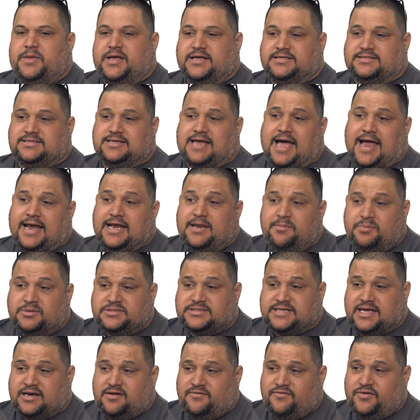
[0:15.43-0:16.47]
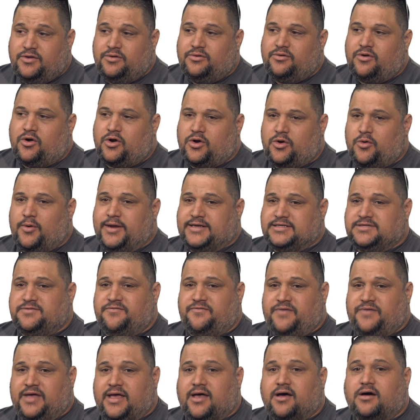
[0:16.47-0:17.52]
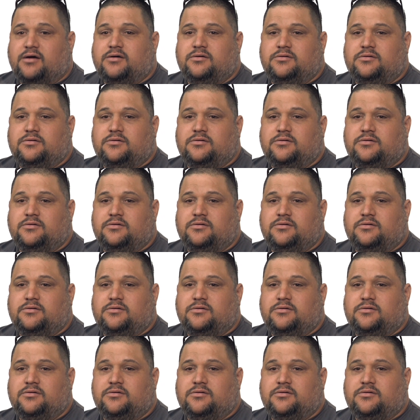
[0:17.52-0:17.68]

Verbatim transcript: because 90% of you are going to fail.